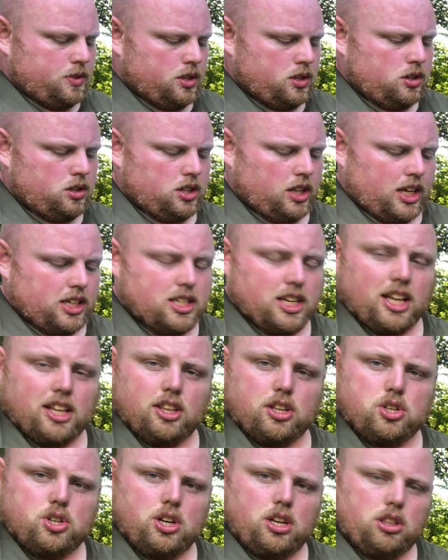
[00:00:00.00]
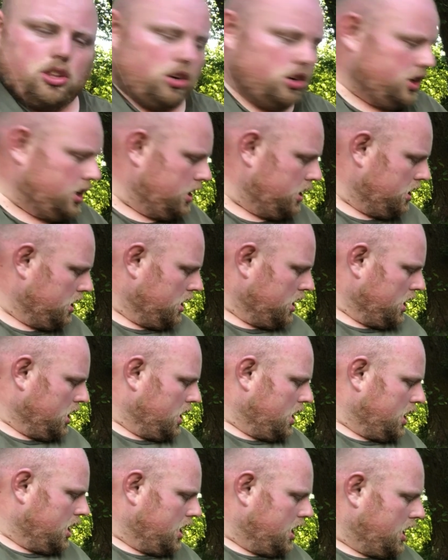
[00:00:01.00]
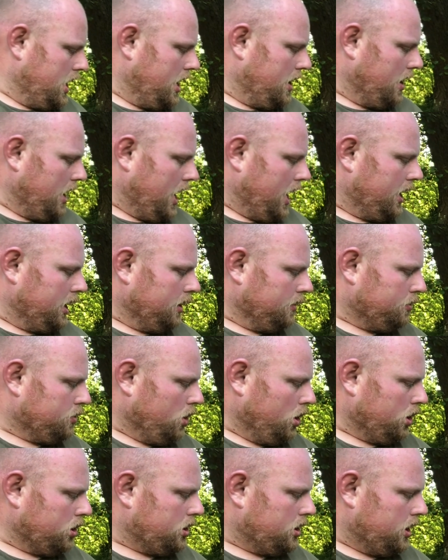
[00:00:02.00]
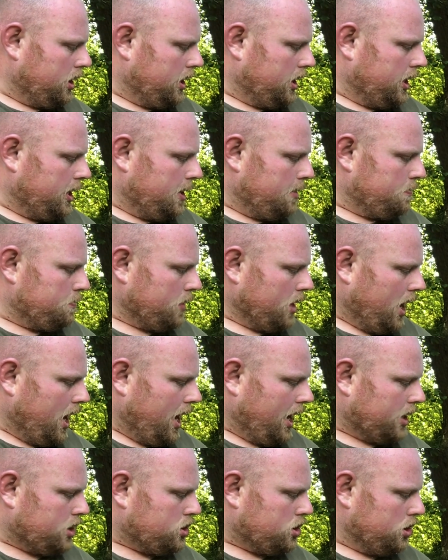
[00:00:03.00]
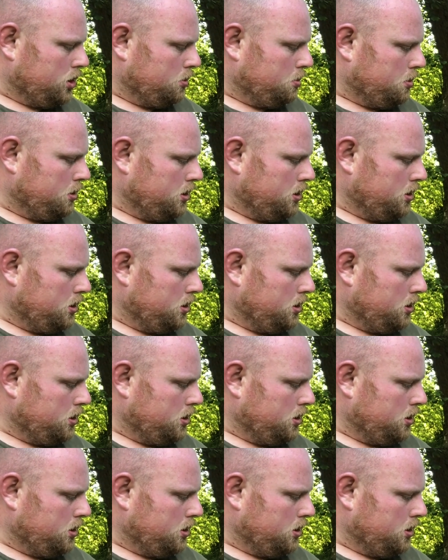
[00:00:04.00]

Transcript: Nice leather sheet on it, and I've got the axe loop